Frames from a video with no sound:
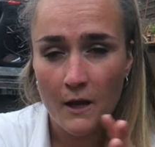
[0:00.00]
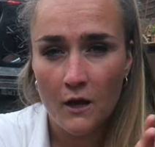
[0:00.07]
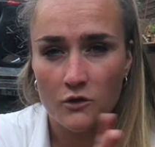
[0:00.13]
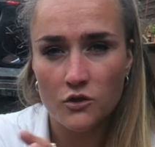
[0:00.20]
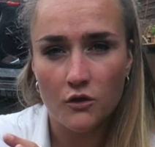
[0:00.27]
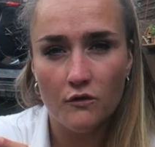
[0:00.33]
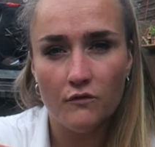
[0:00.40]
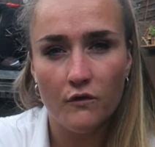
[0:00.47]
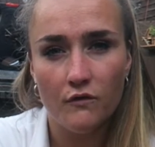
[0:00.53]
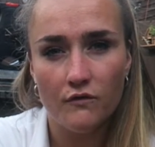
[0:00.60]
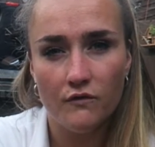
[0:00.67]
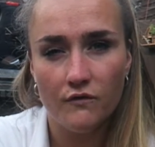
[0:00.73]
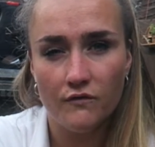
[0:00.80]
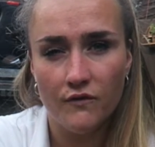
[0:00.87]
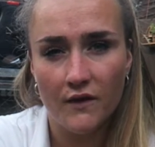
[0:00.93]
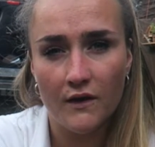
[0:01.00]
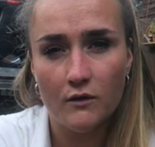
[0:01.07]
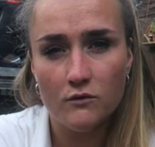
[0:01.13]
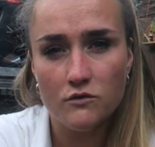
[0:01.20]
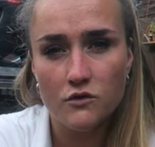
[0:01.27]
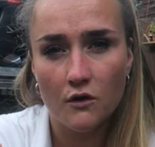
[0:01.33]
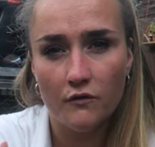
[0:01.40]

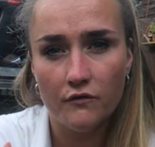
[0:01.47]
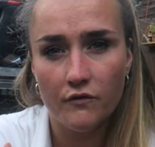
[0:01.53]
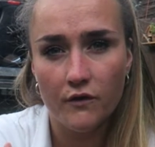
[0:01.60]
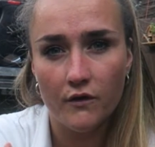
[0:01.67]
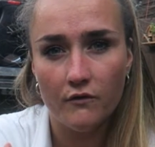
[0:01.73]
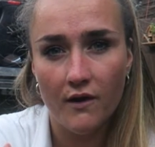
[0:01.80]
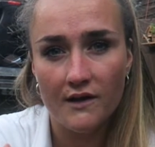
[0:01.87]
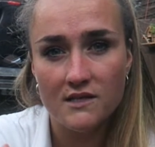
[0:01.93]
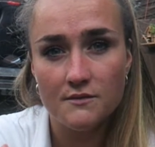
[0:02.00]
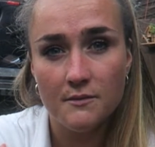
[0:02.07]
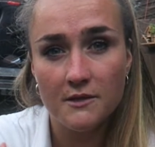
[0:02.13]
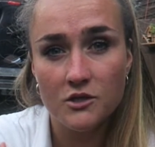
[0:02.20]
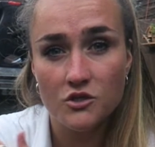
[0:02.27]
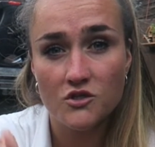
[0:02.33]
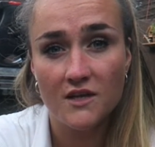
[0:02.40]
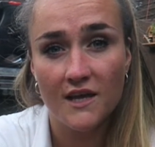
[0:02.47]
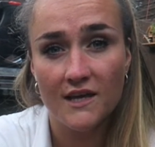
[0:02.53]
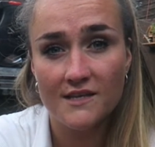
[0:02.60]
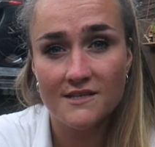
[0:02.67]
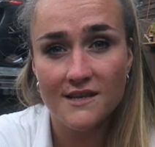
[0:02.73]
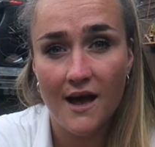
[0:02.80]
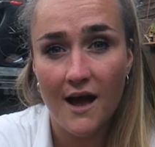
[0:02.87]
videos of the recipe just in
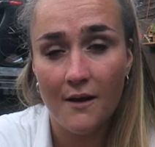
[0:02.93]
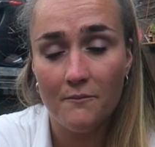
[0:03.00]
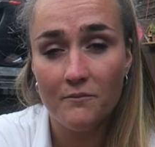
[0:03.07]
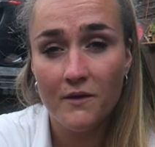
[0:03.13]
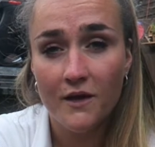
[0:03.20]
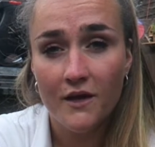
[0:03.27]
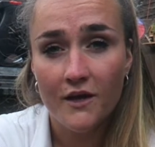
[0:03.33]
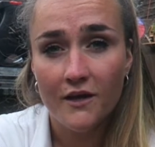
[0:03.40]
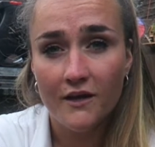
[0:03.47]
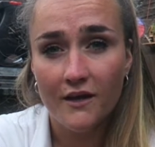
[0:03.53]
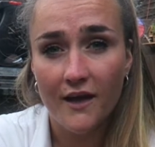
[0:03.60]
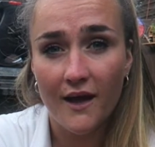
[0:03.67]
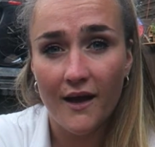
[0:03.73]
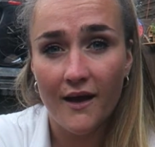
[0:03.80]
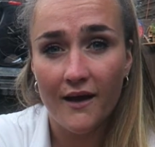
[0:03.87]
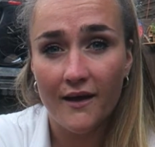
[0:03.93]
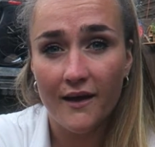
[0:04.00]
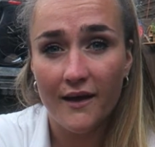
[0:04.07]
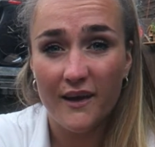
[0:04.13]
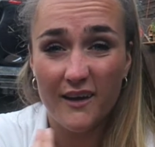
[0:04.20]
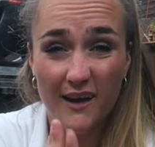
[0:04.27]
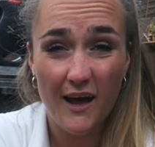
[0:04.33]
case
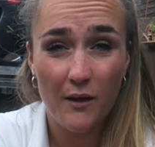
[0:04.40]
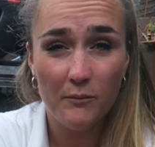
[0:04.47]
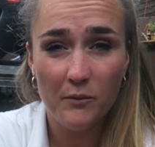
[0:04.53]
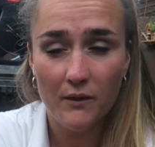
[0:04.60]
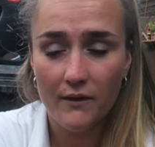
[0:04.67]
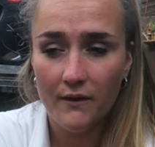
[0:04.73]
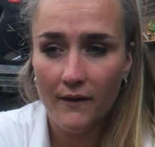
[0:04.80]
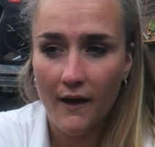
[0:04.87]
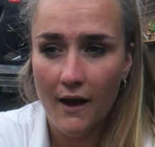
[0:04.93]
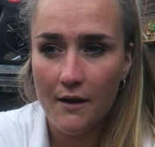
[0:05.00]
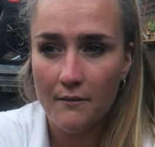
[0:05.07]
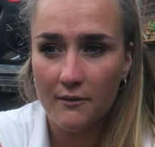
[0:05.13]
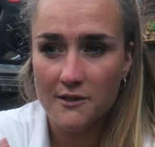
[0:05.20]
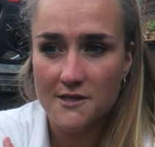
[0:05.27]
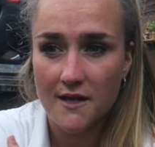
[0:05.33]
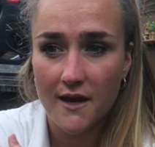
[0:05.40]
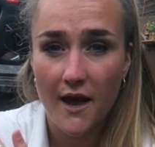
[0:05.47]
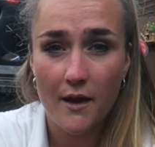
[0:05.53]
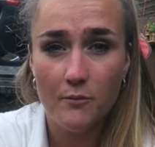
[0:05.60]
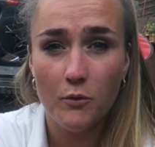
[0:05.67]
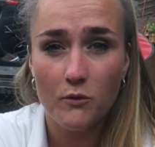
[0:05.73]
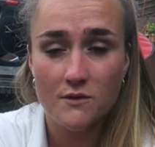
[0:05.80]
it could help you. It's a
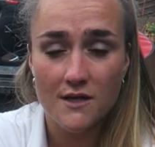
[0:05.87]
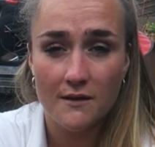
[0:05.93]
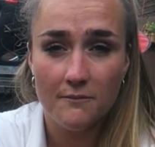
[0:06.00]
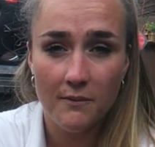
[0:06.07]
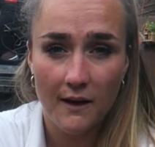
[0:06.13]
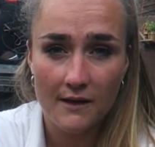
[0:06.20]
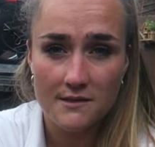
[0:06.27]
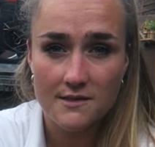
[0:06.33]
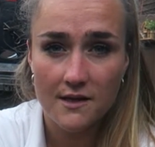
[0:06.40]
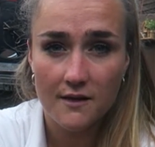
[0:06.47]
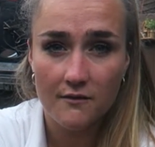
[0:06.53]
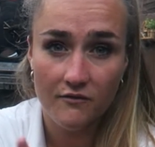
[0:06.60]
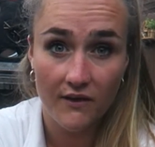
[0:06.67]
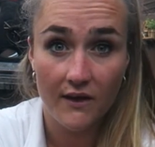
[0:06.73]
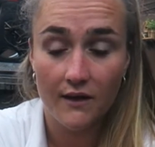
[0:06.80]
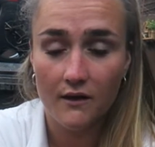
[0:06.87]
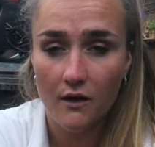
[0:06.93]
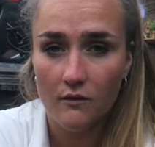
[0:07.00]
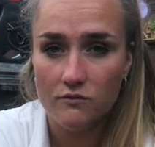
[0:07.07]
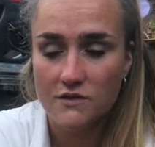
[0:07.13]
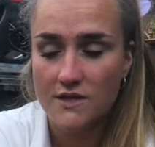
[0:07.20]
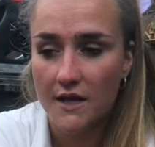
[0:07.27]
high protein pasta, vegan
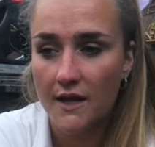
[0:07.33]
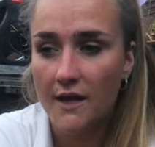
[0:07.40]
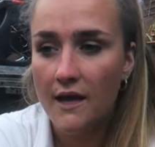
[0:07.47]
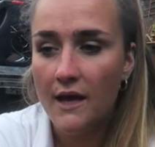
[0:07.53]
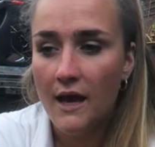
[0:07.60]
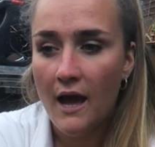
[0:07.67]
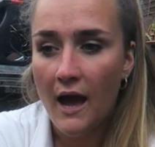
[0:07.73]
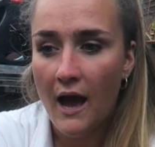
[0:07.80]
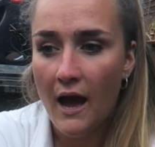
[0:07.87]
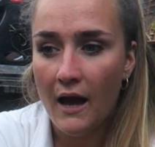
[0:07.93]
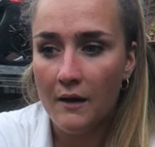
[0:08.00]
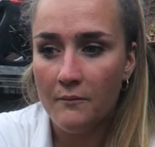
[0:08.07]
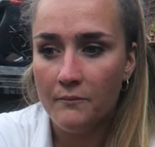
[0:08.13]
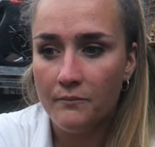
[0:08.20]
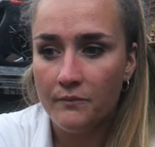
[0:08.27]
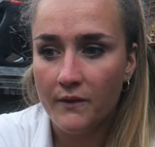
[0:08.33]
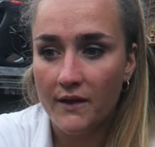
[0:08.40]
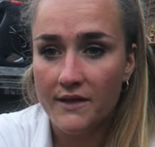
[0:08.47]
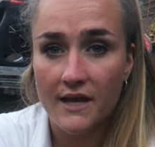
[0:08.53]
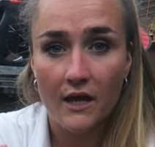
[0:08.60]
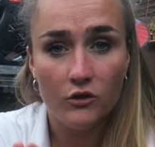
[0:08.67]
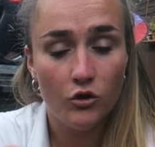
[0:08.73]
obviously, and
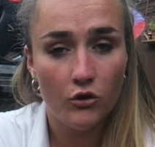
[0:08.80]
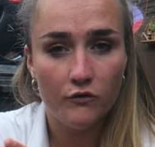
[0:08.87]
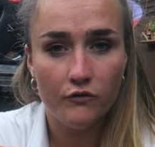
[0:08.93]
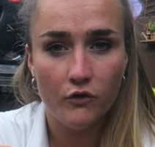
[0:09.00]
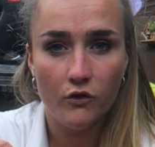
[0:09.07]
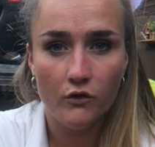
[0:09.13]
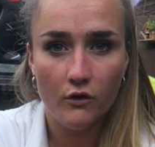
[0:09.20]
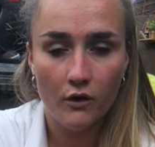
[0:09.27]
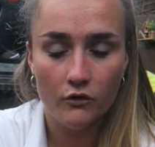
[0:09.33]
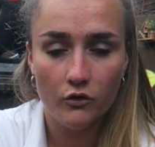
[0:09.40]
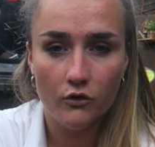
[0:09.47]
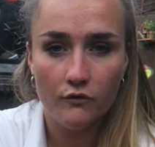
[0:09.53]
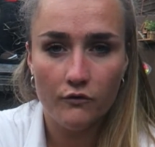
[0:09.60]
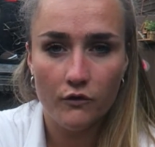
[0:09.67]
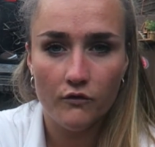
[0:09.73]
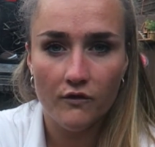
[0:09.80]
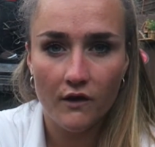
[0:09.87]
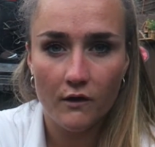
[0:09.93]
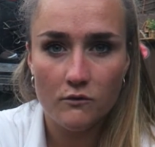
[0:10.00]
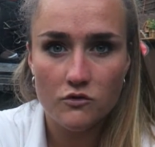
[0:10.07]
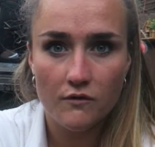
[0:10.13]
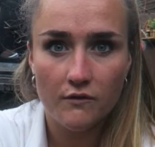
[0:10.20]
yeah, I took a few
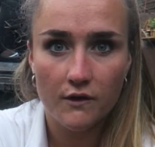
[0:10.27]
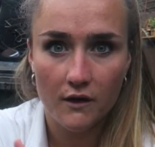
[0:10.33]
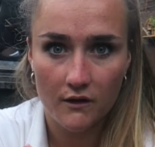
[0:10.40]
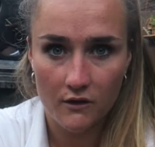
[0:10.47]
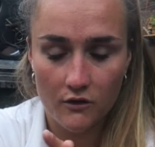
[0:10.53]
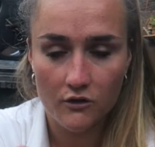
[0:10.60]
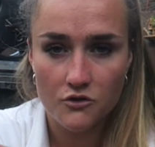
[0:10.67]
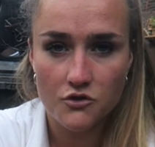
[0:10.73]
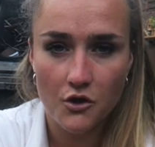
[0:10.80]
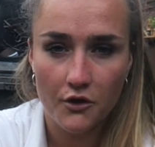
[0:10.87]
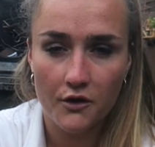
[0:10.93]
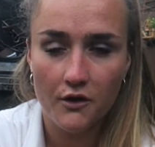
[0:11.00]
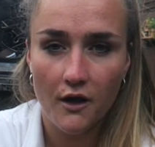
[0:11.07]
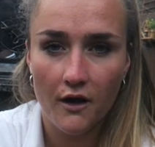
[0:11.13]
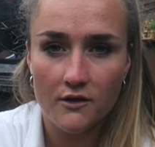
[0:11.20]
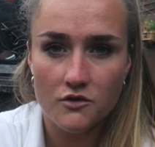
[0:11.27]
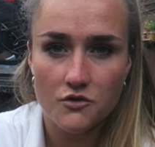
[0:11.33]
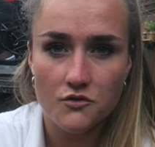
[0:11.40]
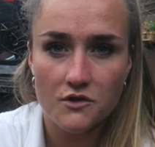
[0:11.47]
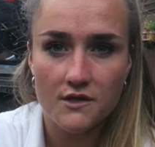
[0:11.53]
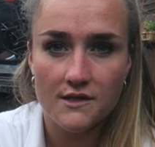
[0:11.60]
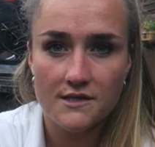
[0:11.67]
videos of it, and I'll insert it now just
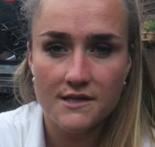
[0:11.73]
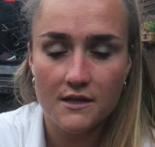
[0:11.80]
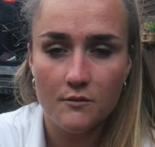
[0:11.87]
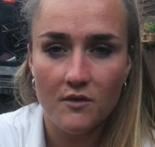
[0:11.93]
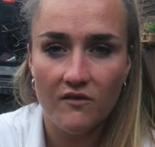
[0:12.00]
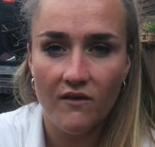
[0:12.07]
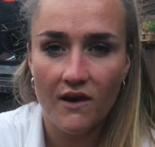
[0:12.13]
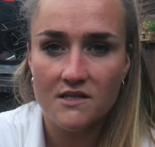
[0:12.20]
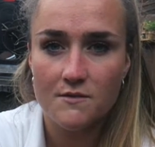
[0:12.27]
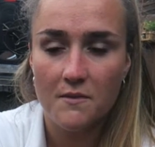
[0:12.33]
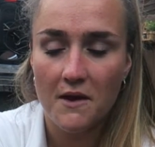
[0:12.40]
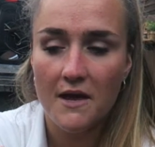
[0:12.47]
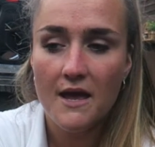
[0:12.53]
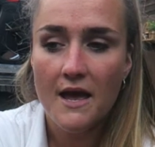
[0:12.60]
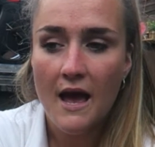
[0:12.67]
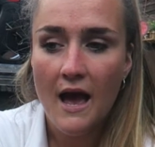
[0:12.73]
so you can see the wee recipe.